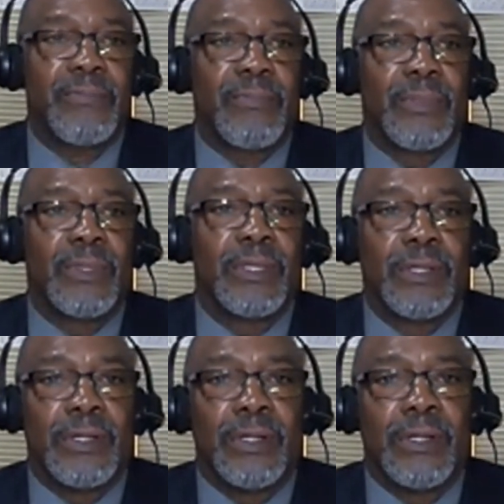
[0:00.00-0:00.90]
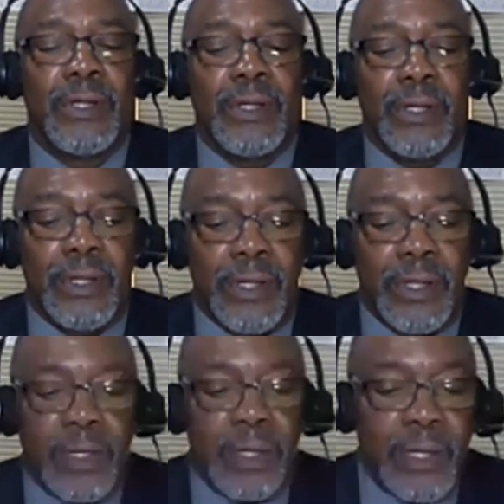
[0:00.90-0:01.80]

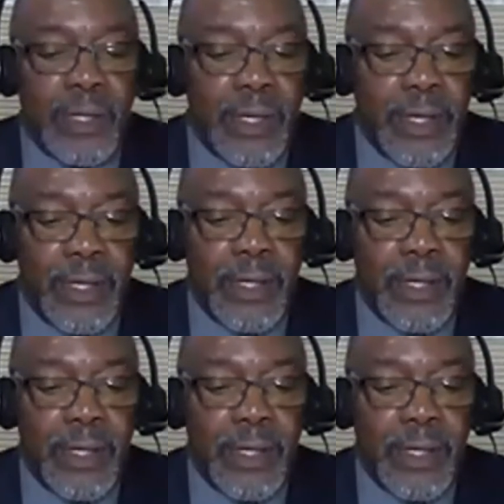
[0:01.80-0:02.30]
[no speech]